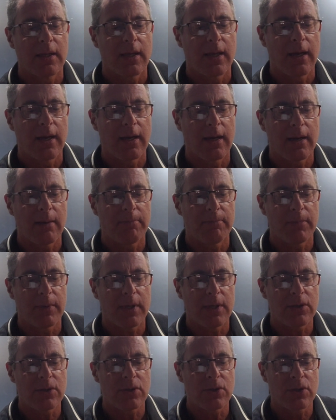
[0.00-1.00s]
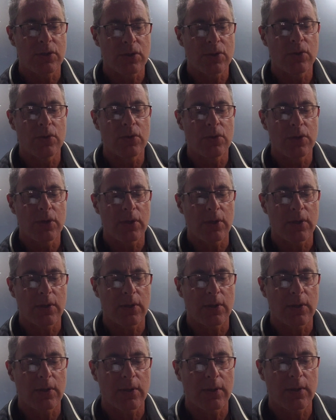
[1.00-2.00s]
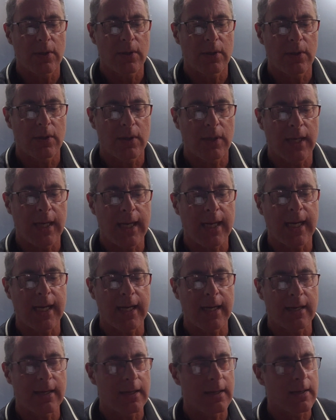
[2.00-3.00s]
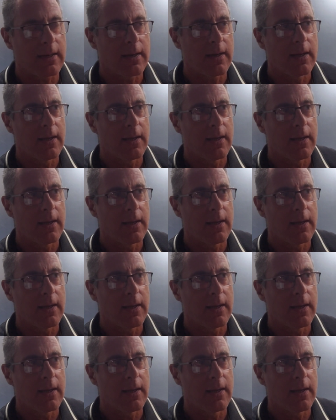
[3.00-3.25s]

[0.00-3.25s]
um, it should kick in